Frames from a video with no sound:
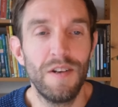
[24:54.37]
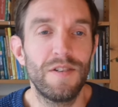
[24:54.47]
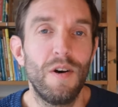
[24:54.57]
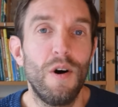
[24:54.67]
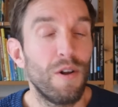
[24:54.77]

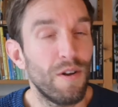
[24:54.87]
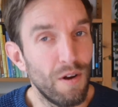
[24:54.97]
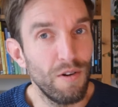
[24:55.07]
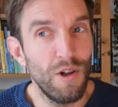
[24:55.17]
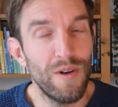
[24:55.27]
So all in
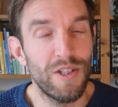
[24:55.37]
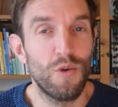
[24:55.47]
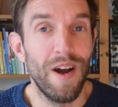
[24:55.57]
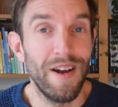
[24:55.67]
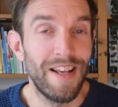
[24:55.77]
all, Lua is
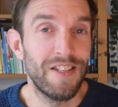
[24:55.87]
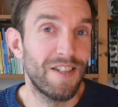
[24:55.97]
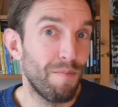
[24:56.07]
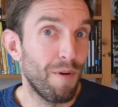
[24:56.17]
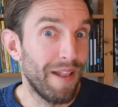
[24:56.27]
quite a
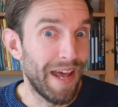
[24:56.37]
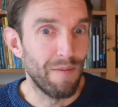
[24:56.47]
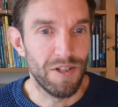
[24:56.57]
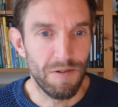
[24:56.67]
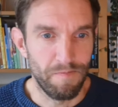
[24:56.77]
simple
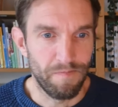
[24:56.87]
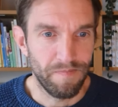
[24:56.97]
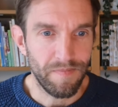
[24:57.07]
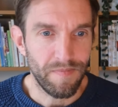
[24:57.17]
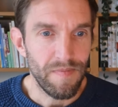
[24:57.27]
language.
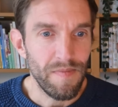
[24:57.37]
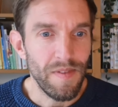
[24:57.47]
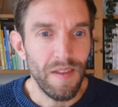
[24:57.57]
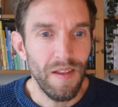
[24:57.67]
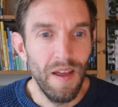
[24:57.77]

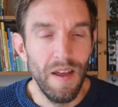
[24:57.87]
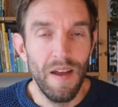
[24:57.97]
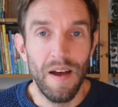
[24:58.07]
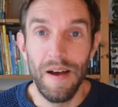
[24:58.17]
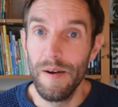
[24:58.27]

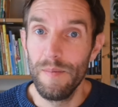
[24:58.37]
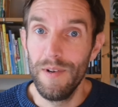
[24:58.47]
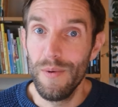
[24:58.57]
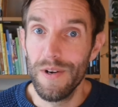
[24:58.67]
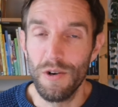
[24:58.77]
Um,
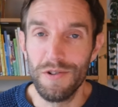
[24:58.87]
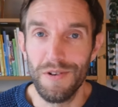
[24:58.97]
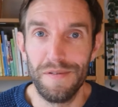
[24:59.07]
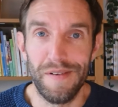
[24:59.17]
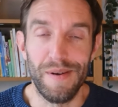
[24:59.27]
Lua is
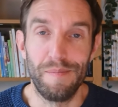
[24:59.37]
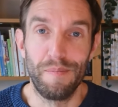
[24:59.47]
also a very